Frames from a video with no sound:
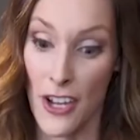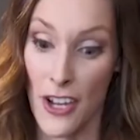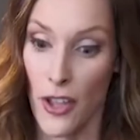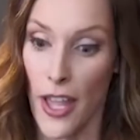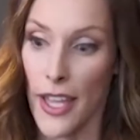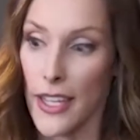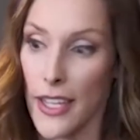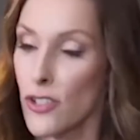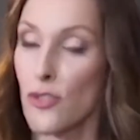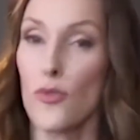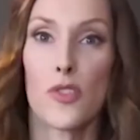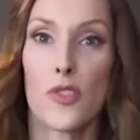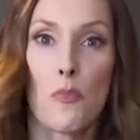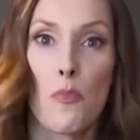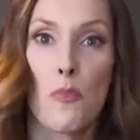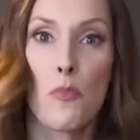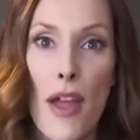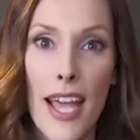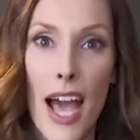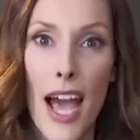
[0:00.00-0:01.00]
And you're like, did you
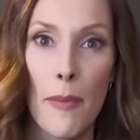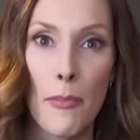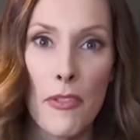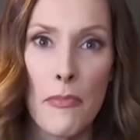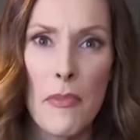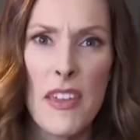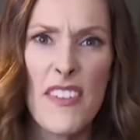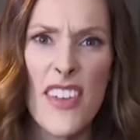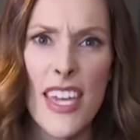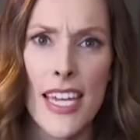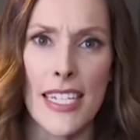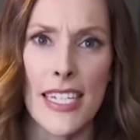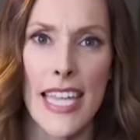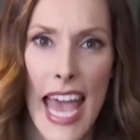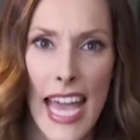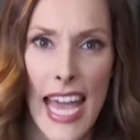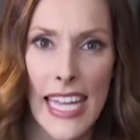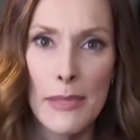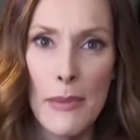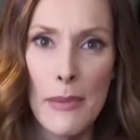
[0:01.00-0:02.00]
just break up with me via
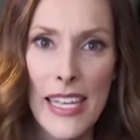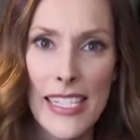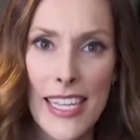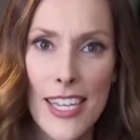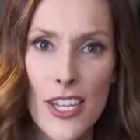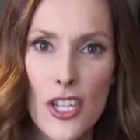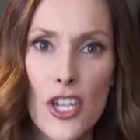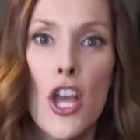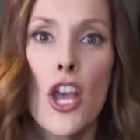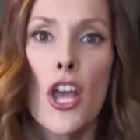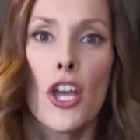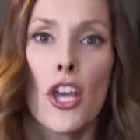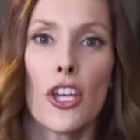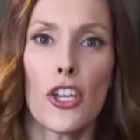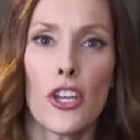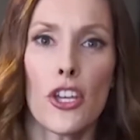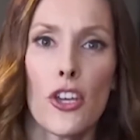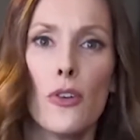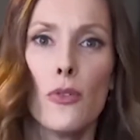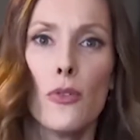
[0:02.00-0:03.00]
text message?
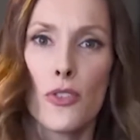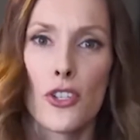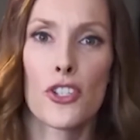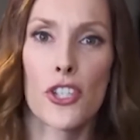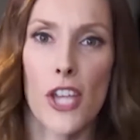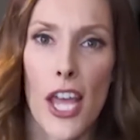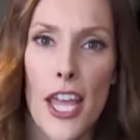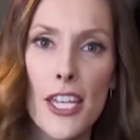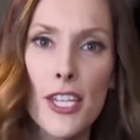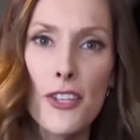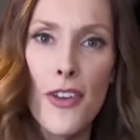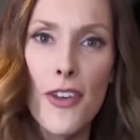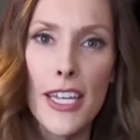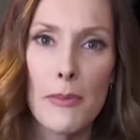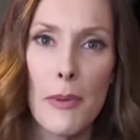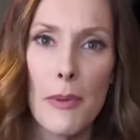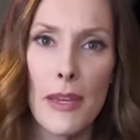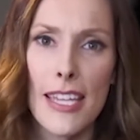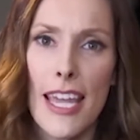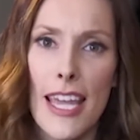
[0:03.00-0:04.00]
Huge change of
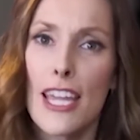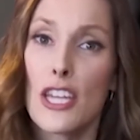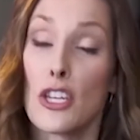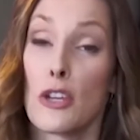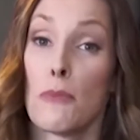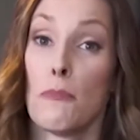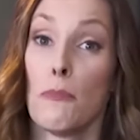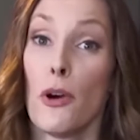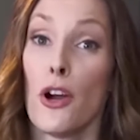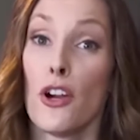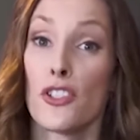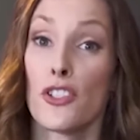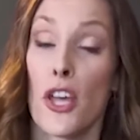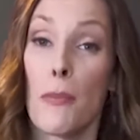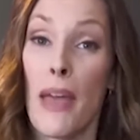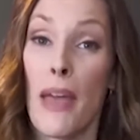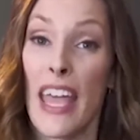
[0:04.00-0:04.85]
expectation, burns